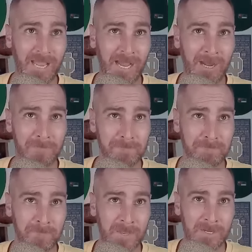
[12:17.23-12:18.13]

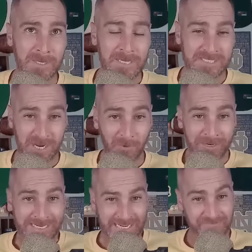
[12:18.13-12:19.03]

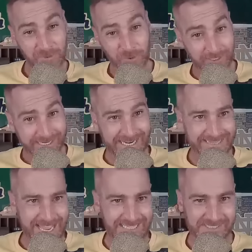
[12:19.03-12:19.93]
So if you're looking
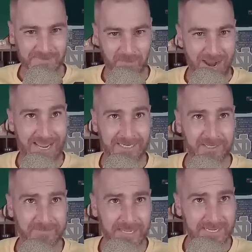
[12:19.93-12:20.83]
at that spread
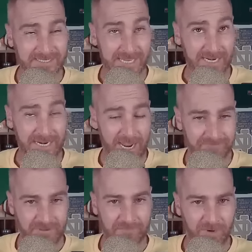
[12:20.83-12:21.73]
and you're thinking
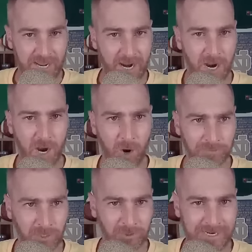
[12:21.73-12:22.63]
10.5 favorite at
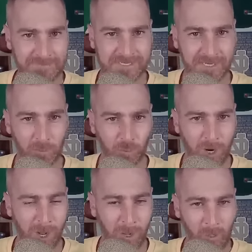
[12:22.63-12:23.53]
home, Notre Dame's going to
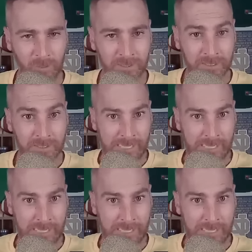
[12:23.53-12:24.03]
roll,